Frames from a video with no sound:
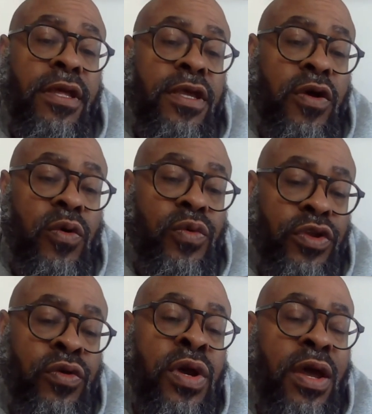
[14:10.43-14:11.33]
you know,
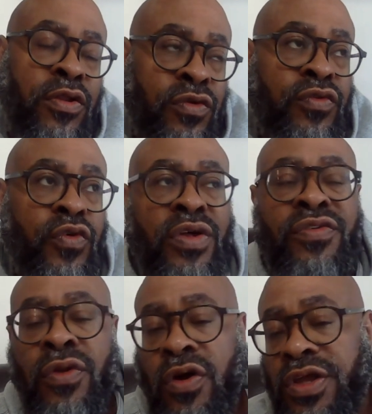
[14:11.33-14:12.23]
you got you do as
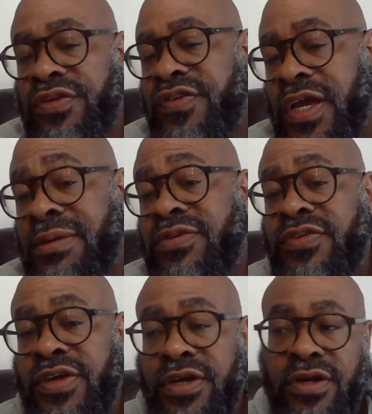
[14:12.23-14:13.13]
long as James is
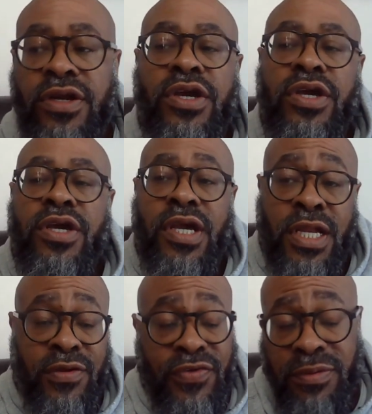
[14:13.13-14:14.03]
here, and
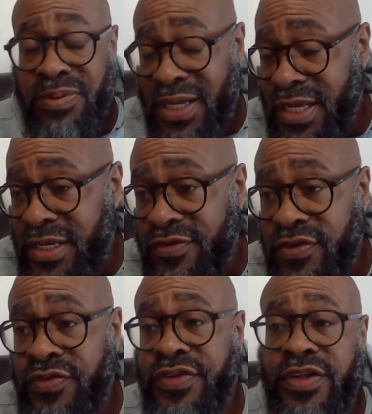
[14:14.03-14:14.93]
if he plays,
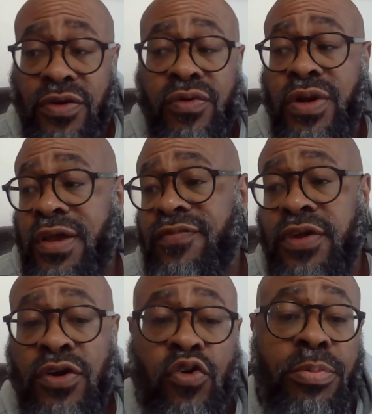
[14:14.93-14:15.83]
you're still gonna have to
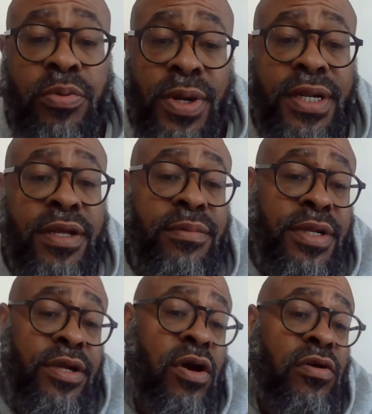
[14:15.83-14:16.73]
incorporate him in
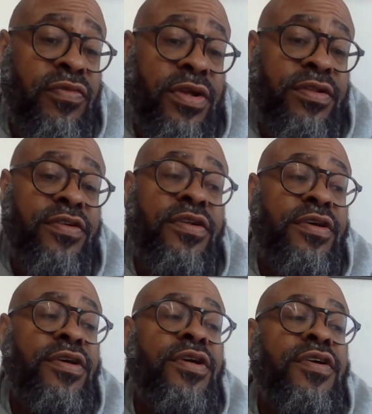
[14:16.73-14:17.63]
the offense.
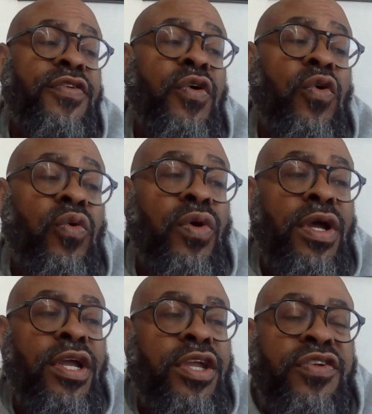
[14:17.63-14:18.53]
So
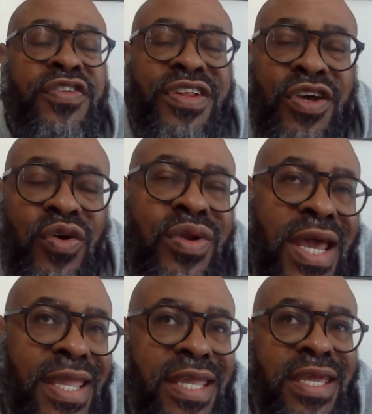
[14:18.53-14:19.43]
you're still
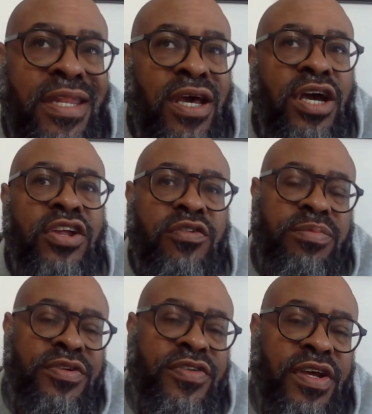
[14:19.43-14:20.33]
not getting hundred
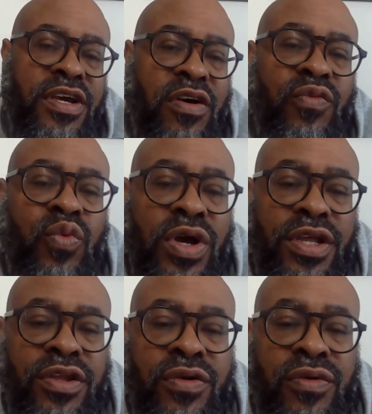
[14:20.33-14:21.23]
percent of what
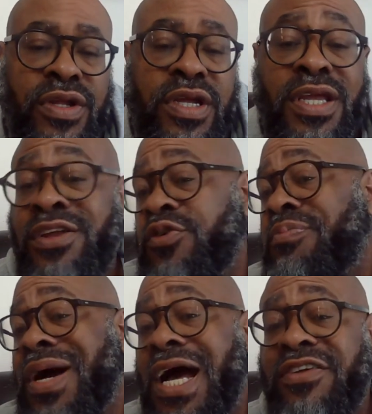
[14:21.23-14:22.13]
you're gonna get, and you
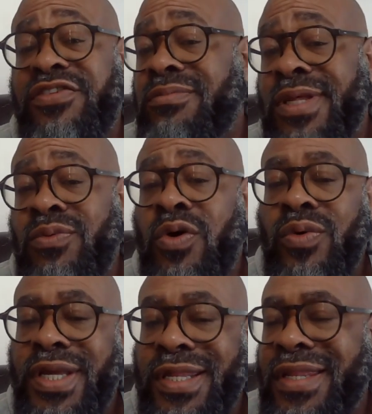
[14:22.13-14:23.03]
possibly
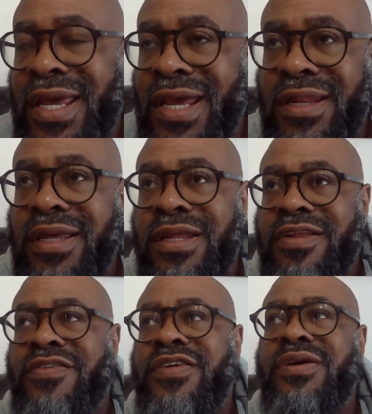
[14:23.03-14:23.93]
won't get that to
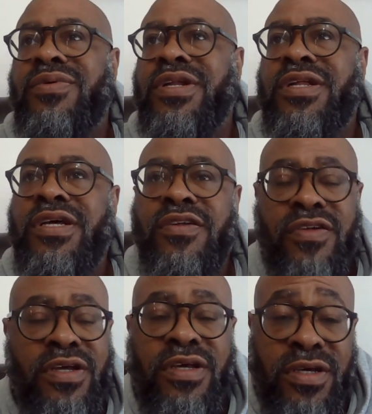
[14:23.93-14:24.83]
see what it is
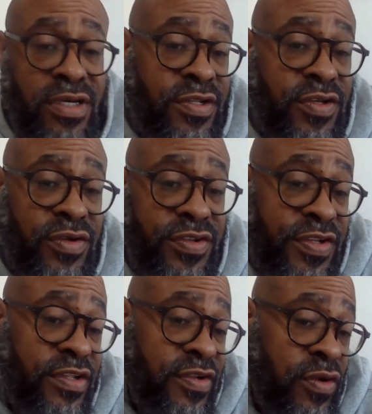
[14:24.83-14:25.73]
until the
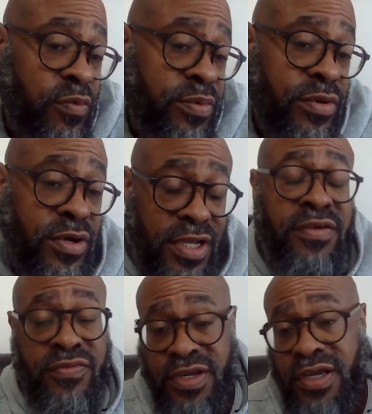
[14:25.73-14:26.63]
season opener
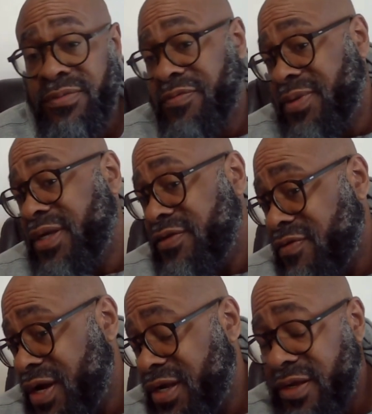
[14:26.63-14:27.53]
if James plays,
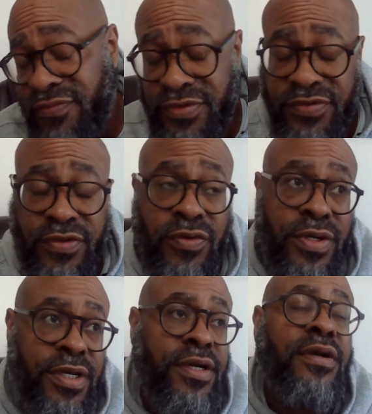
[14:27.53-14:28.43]
right? If he's still
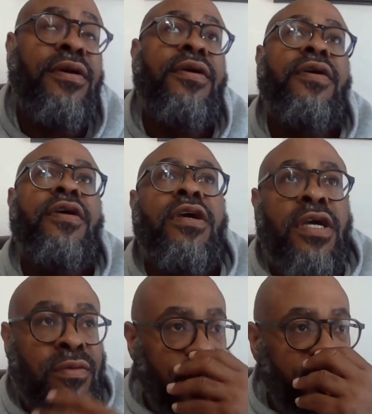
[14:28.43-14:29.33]
here. And
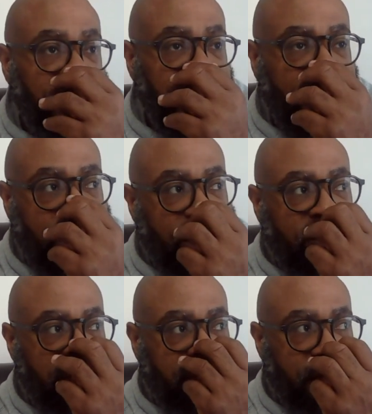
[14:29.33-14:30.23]
the reason being
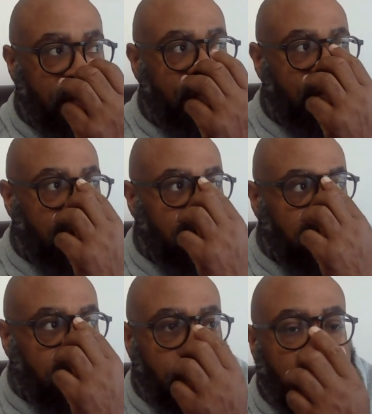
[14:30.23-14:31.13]
is because,
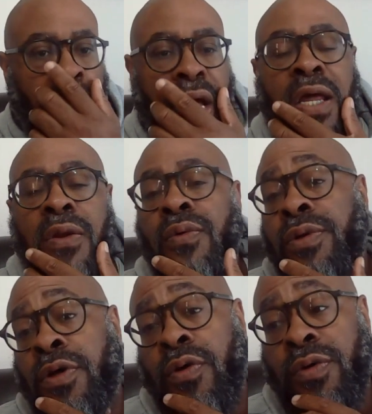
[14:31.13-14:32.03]
you know, I don't
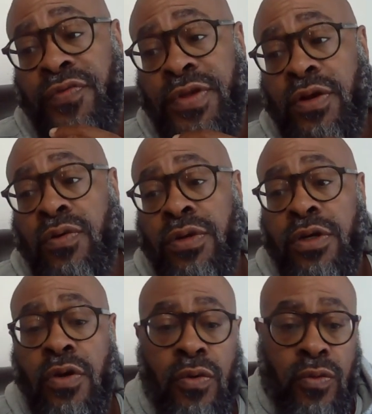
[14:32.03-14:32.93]
know if they're going to
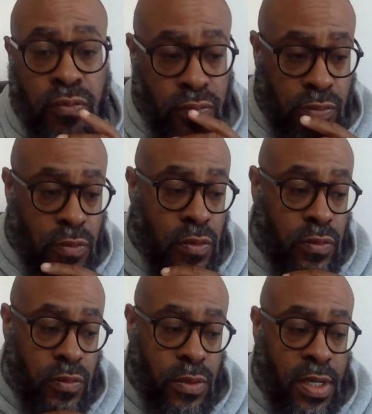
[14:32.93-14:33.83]
go
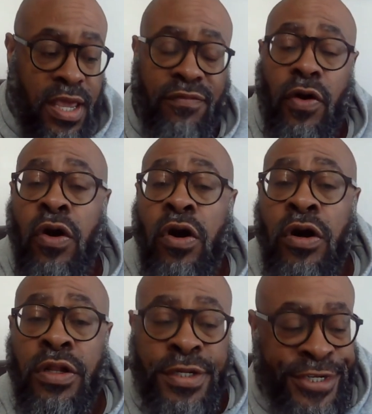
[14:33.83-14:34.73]
have
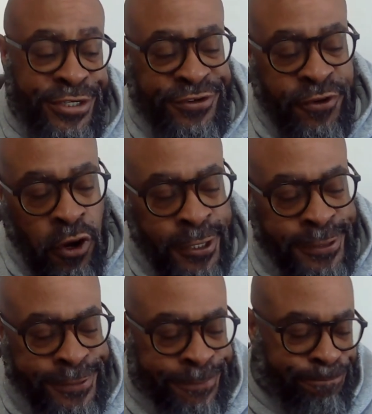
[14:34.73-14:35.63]
all of their
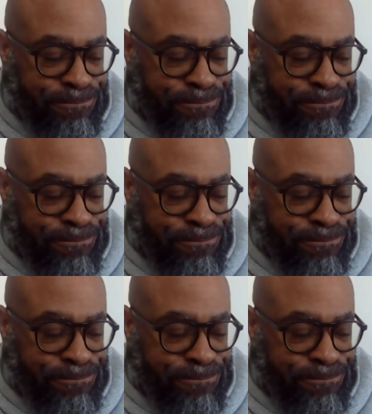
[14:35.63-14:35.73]
starters